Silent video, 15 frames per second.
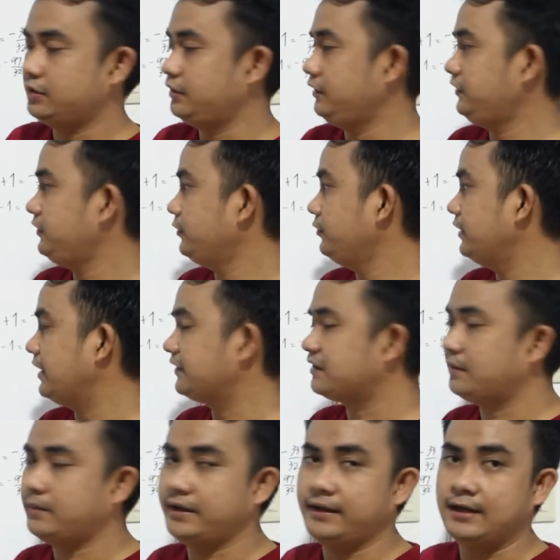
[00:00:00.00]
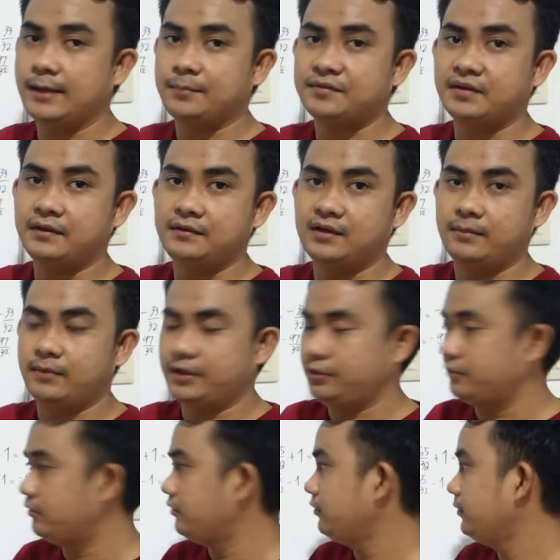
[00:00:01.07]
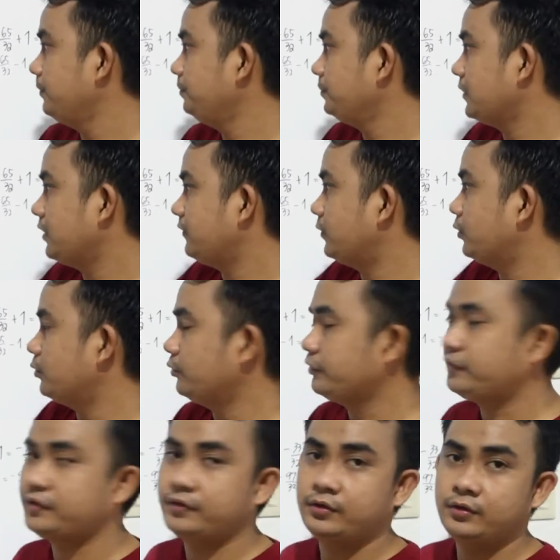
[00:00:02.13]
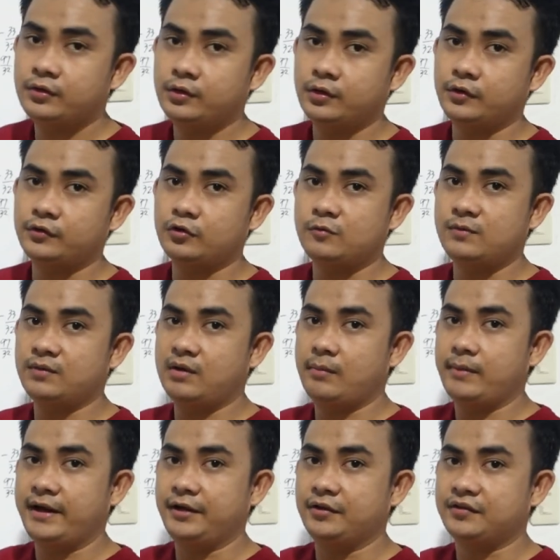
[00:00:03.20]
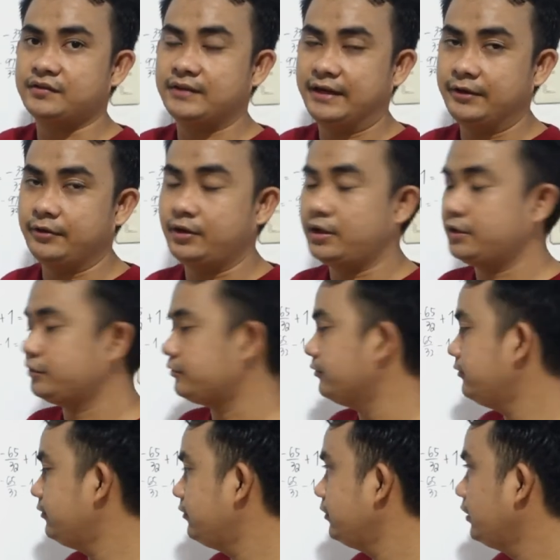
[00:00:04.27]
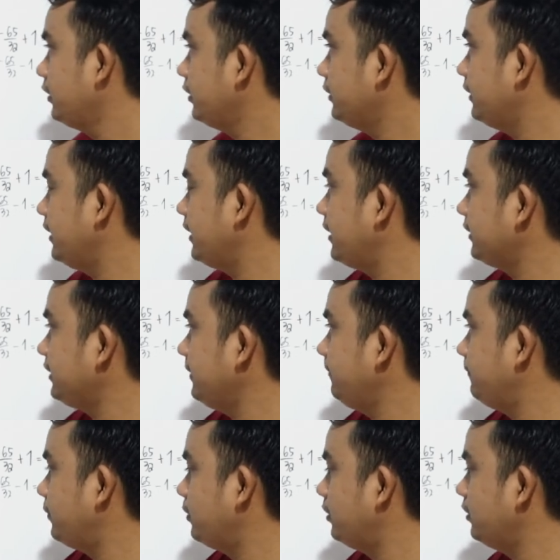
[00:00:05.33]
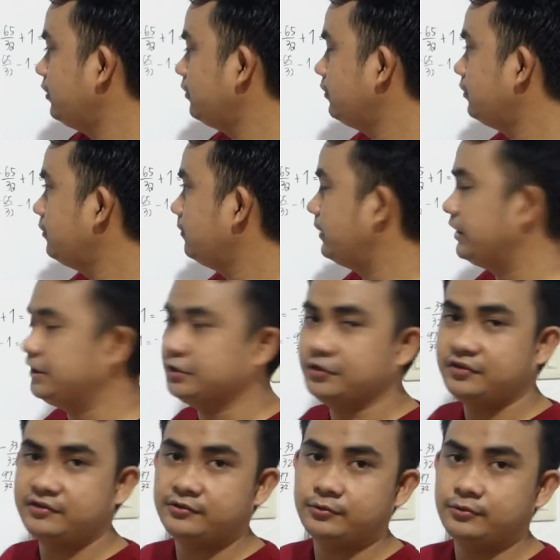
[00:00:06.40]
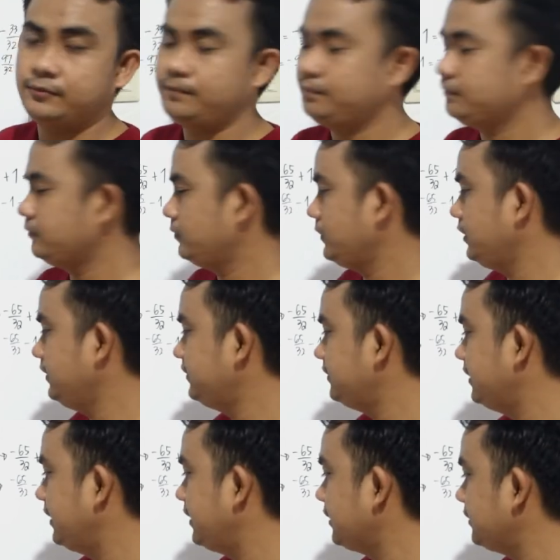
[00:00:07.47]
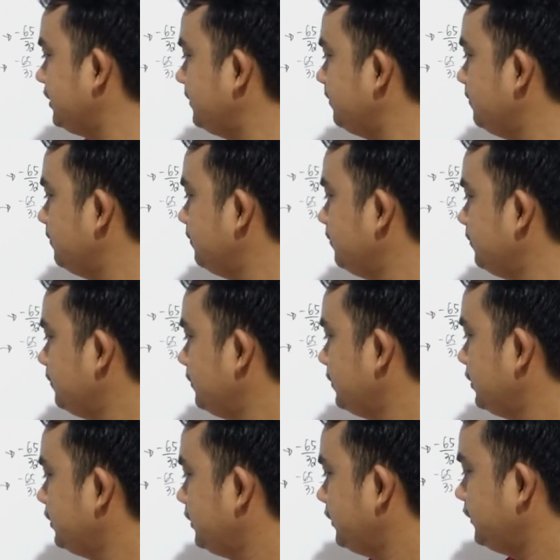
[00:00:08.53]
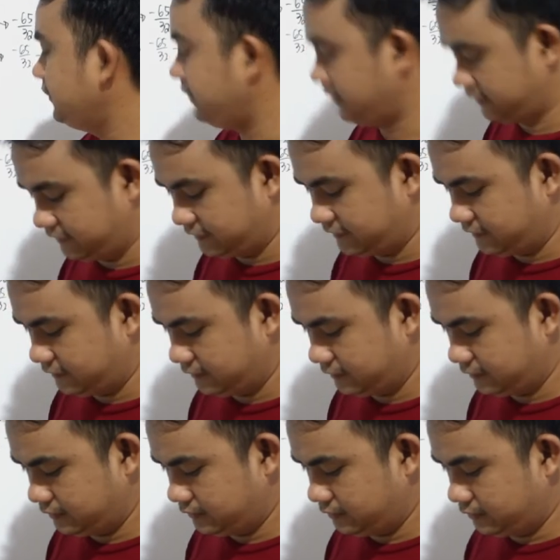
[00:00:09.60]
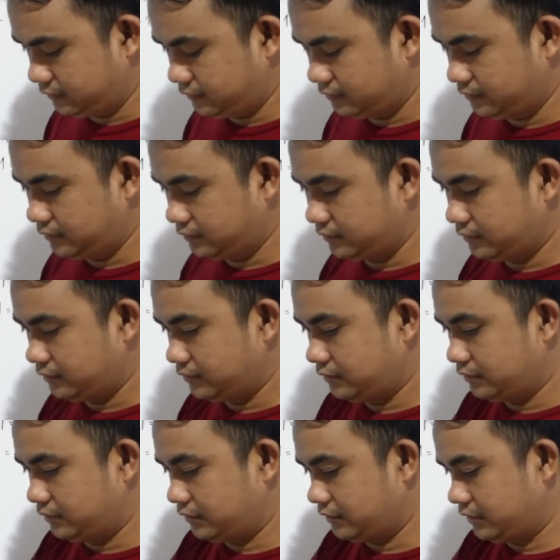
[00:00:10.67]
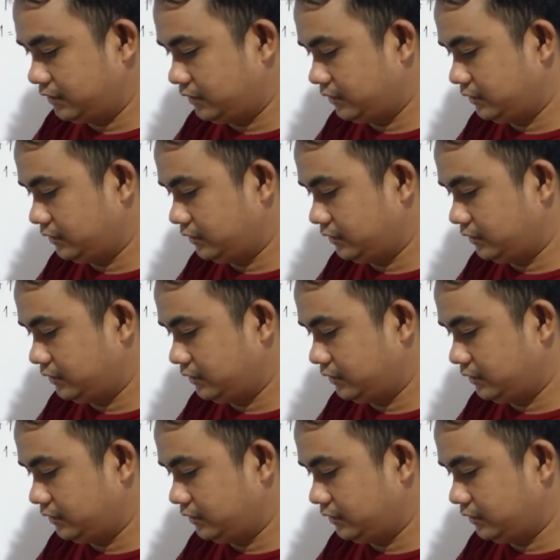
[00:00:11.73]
is yung nasa my left side naman nung focus. So, mag-minus tayo ng 2. Negative 4 minus 2 is negative 6. Okay.